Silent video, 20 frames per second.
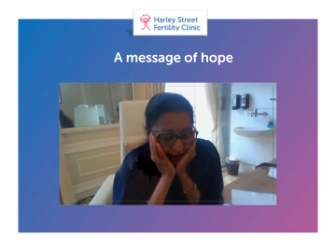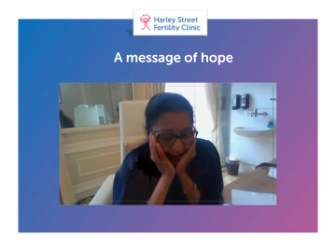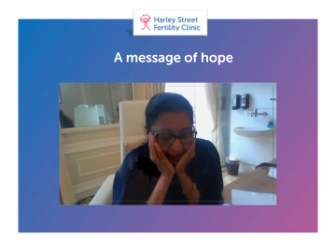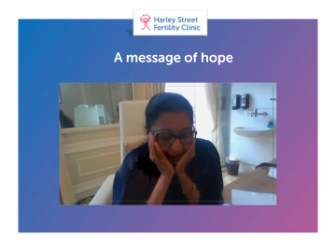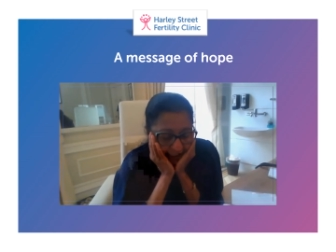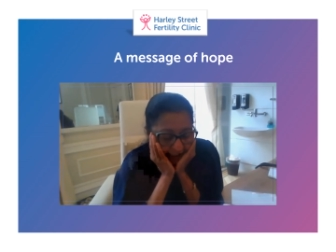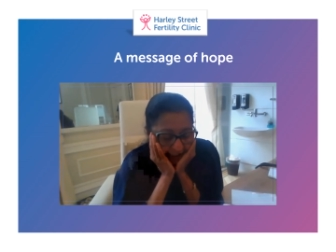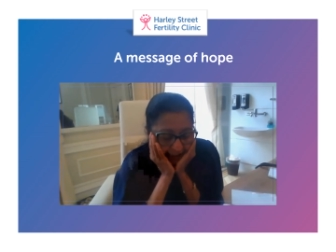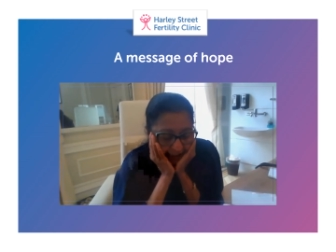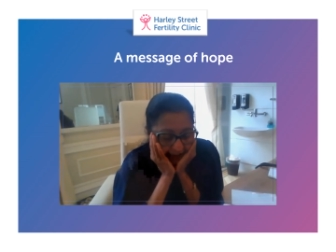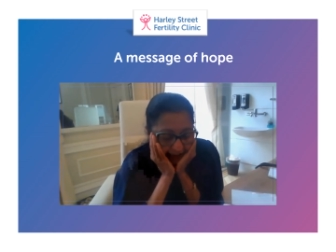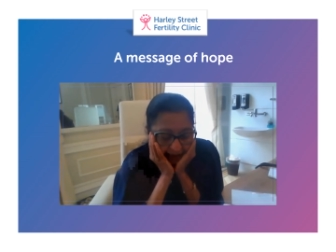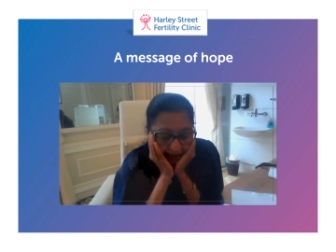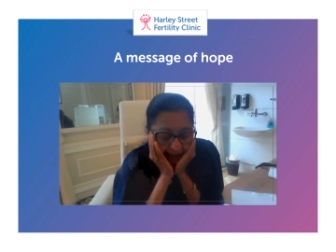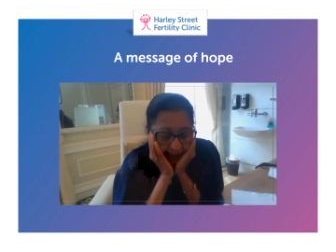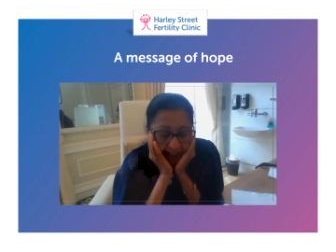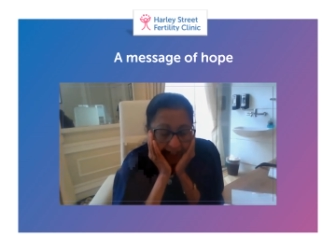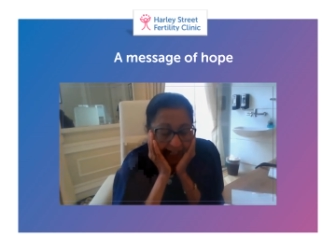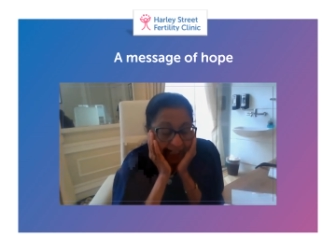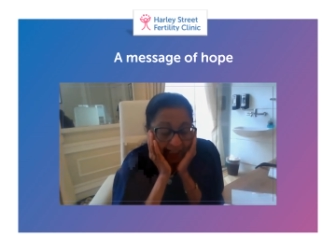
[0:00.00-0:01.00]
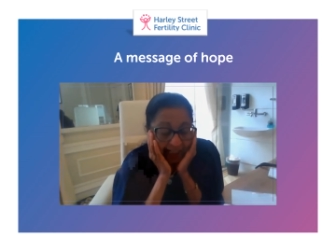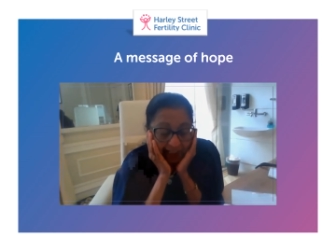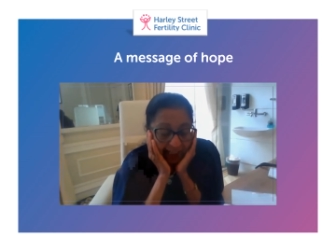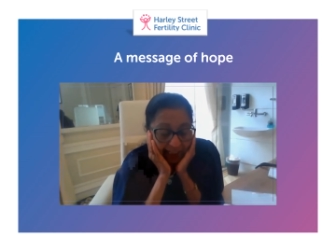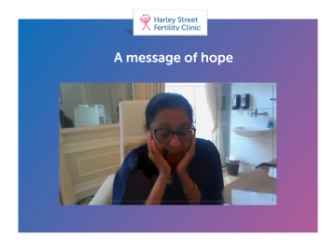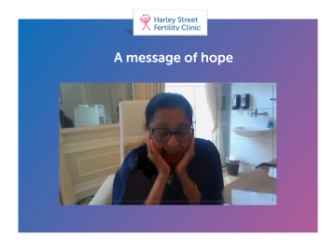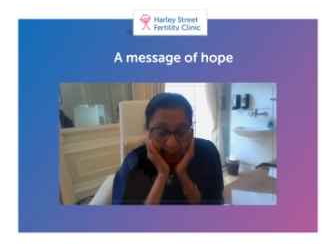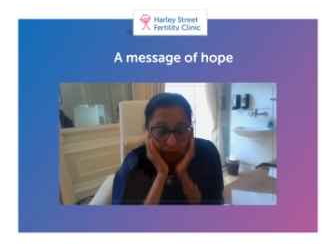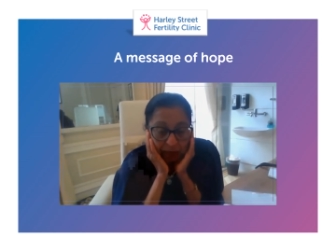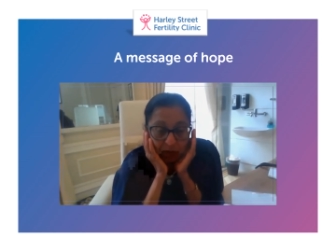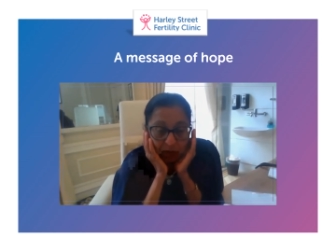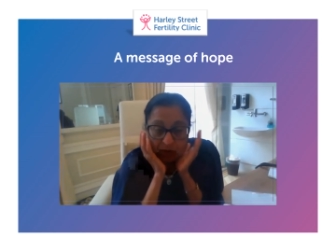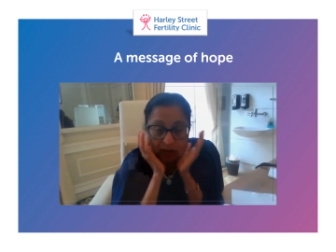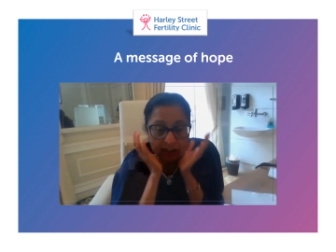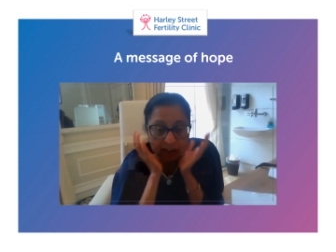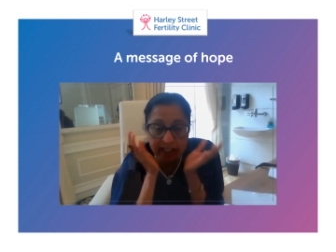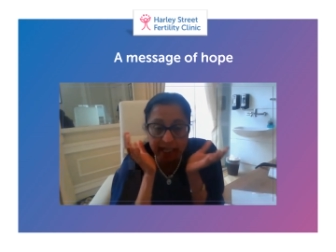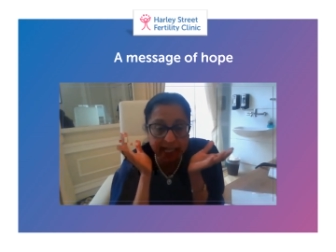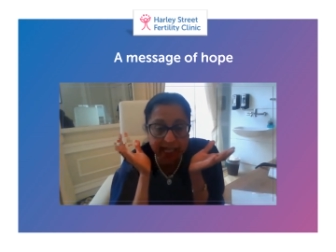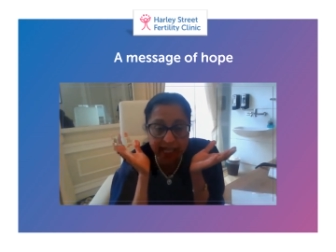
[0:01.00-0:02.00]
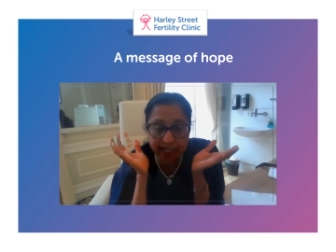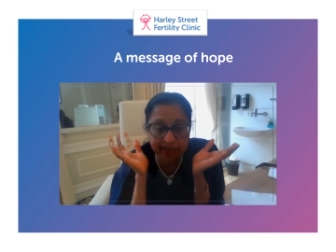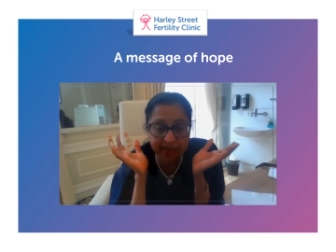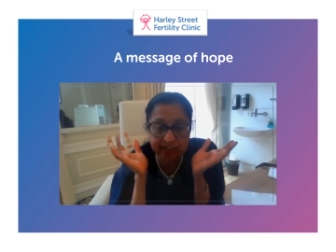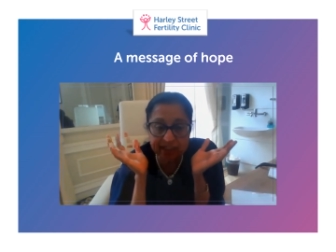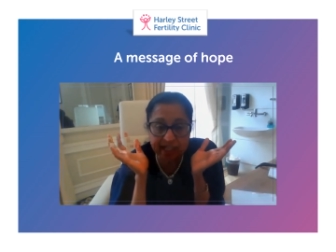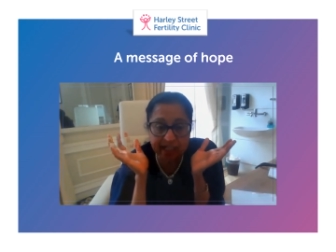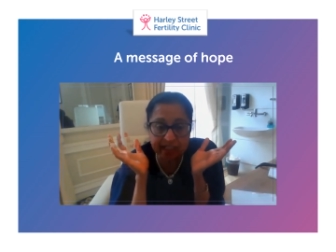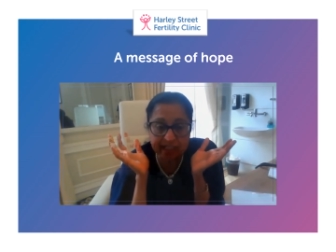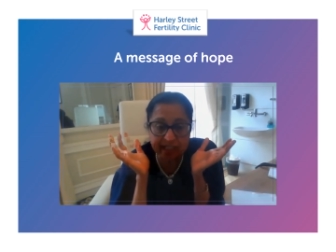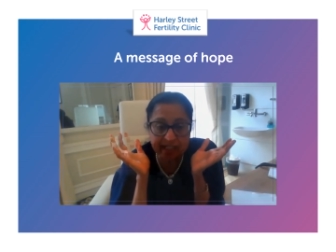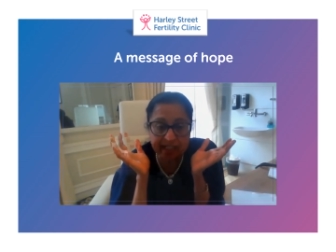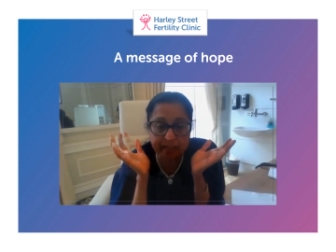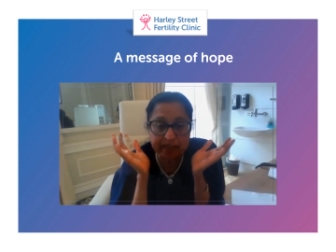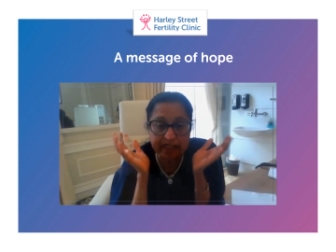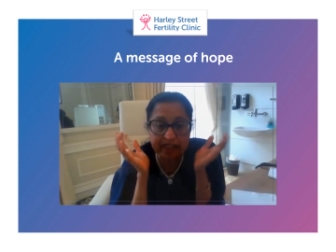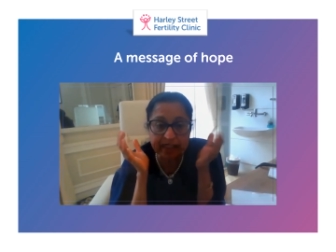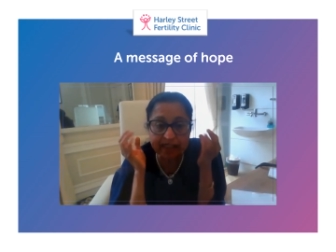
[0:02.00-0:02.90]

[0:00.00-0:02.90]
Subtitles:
that. I tell them, look, I haven't done any miracle.